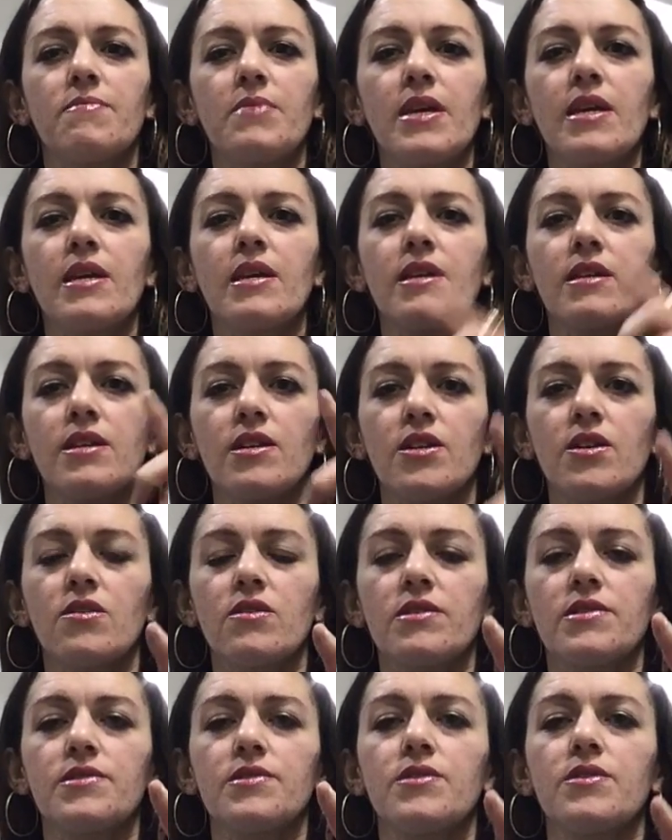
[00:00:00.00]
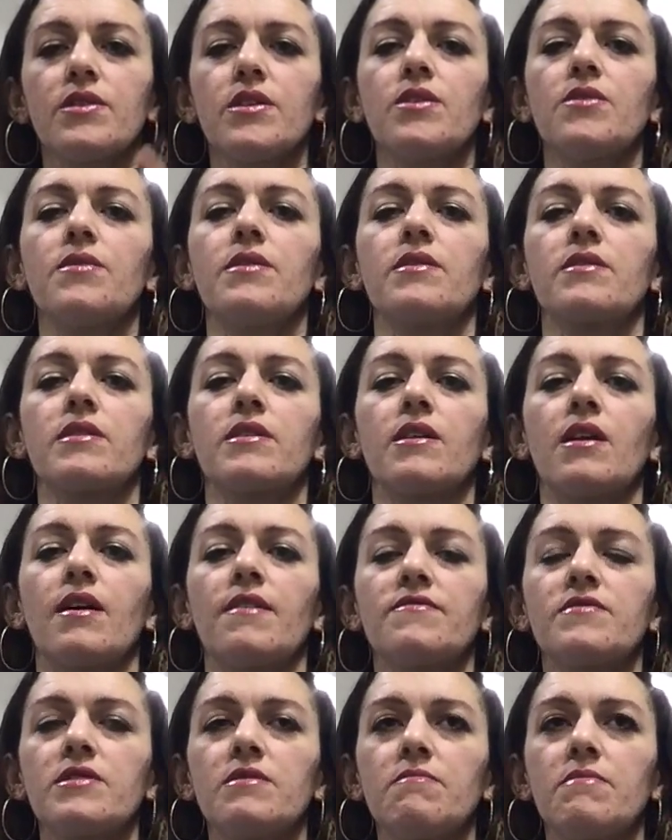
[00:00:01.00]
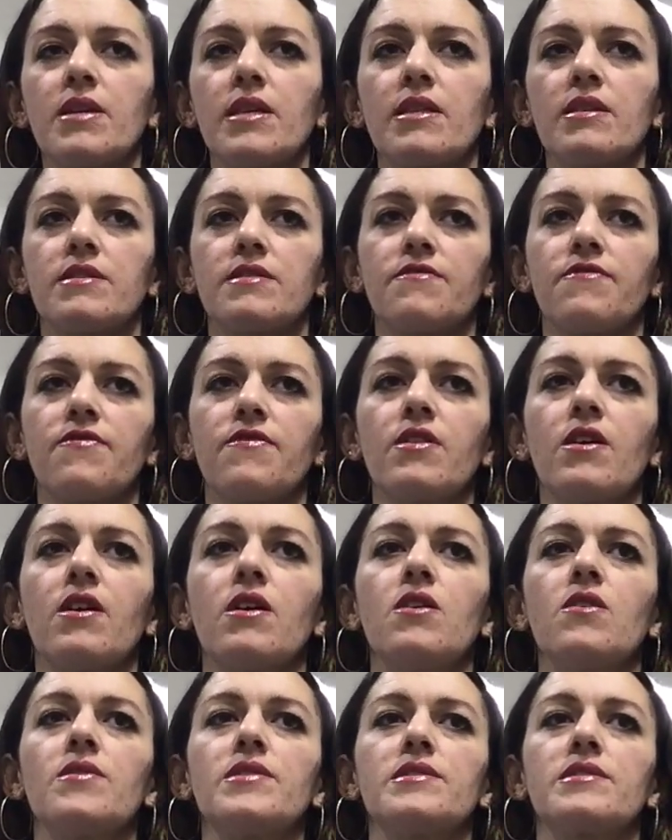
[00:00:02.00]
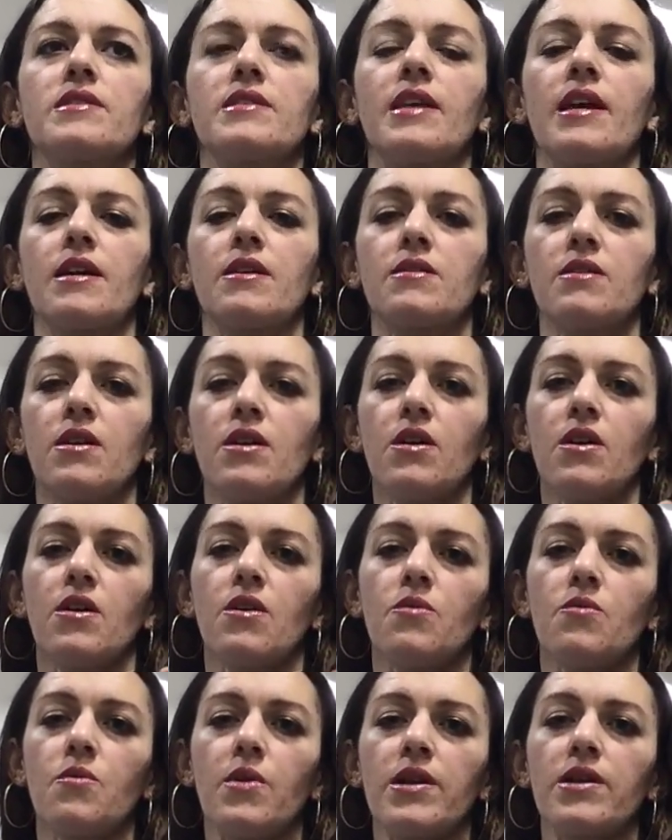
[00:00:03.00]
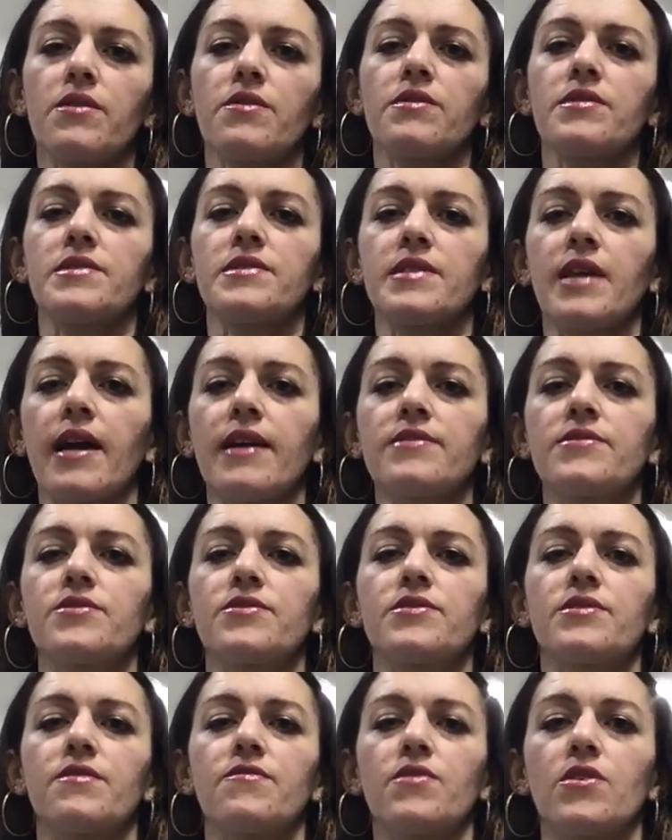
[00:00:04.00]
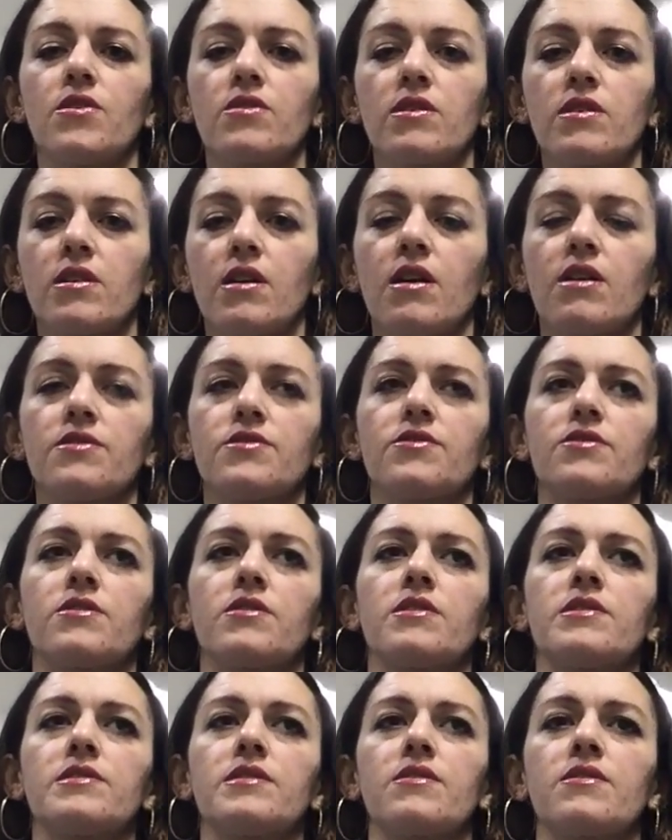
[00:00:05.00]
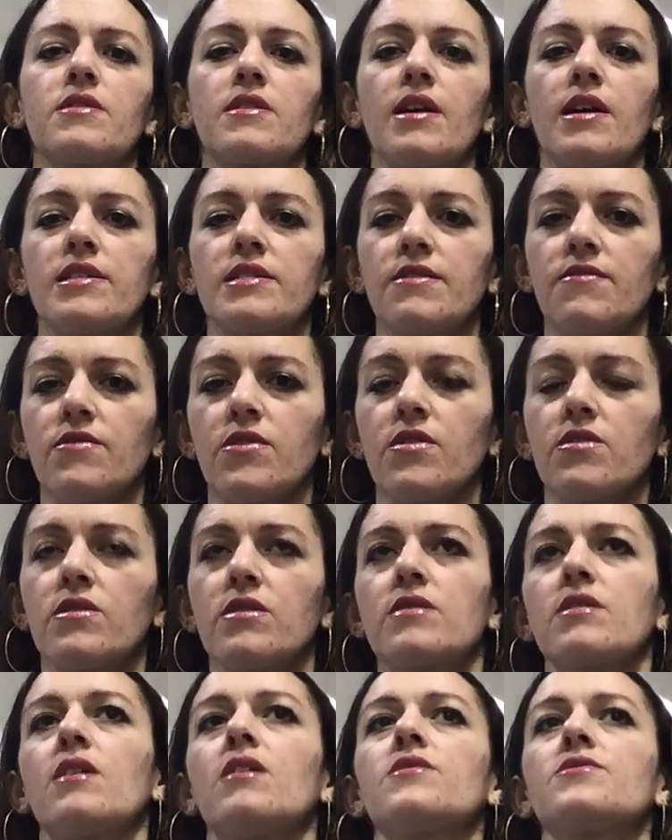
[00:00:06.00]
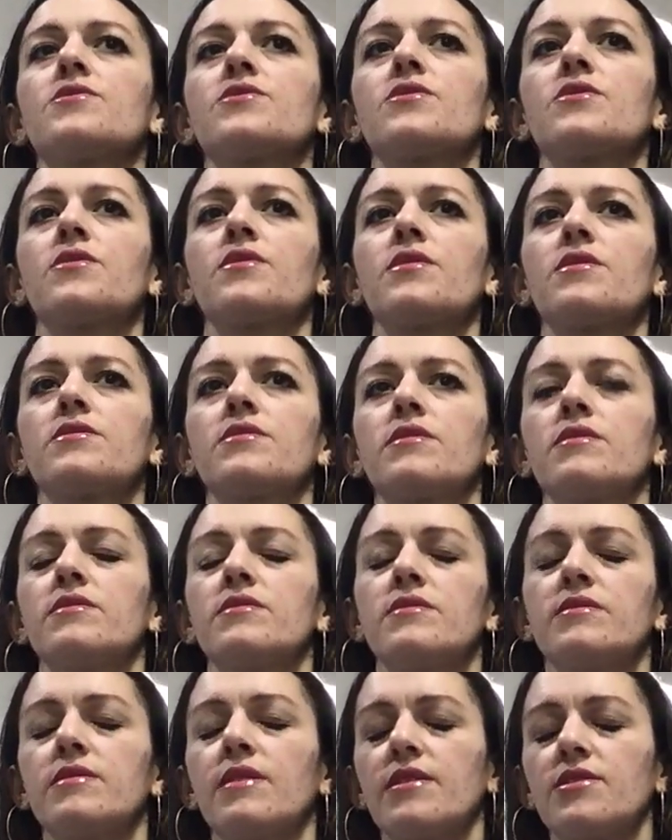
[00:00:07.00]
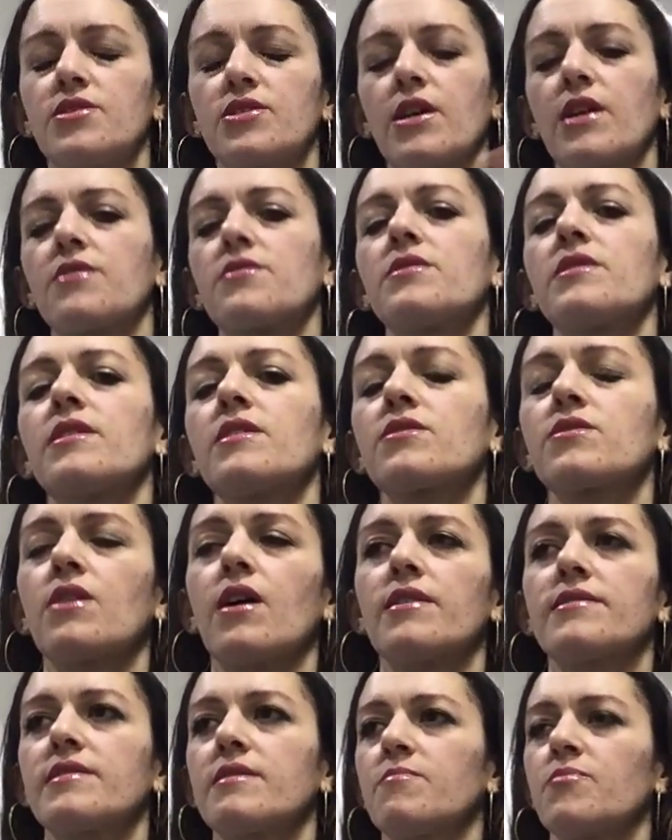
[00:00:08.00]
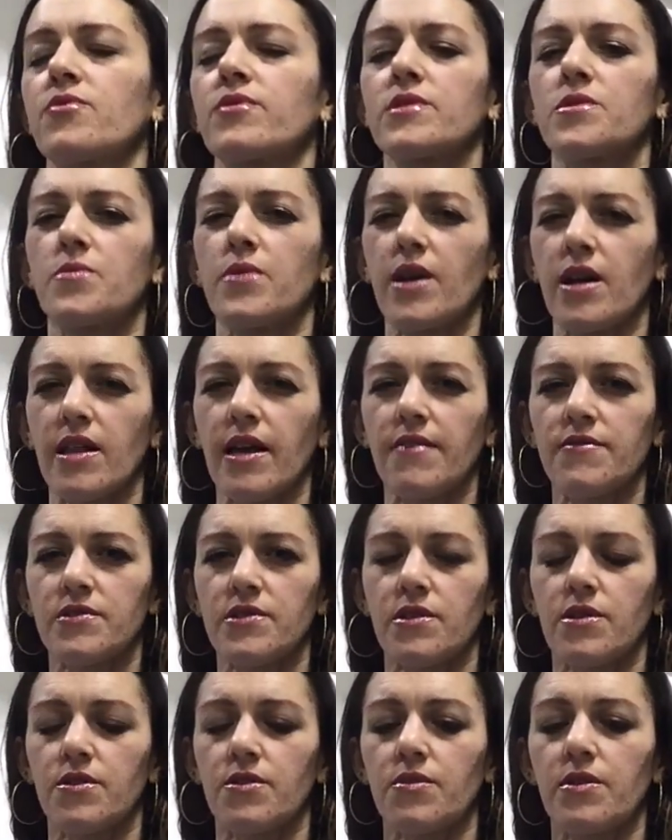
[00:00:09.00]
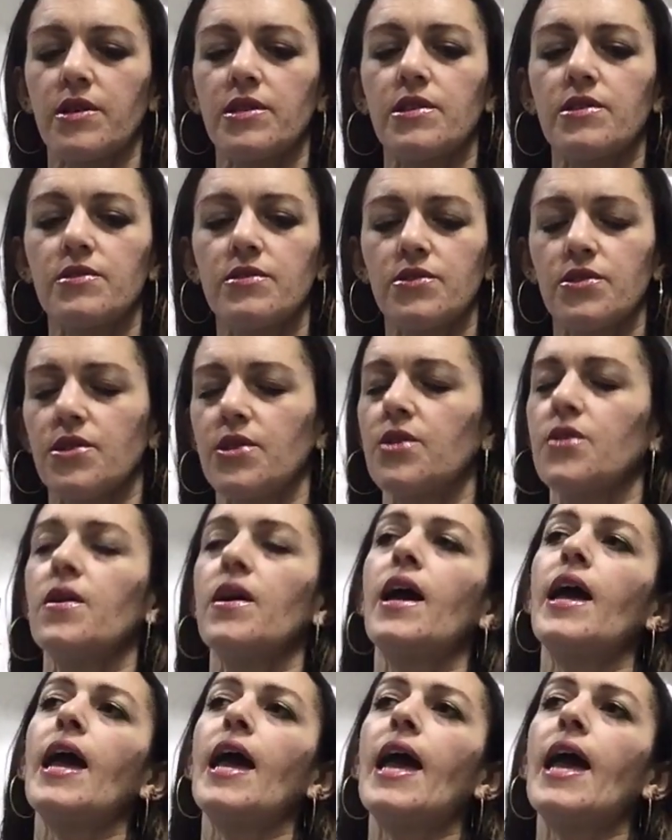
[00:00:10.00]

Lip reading: being in a yoga studio, there can often be this flow into like, what are the standards of yoga culture? Is there a kind of yoga culture that generally across the boards we all have to agree to?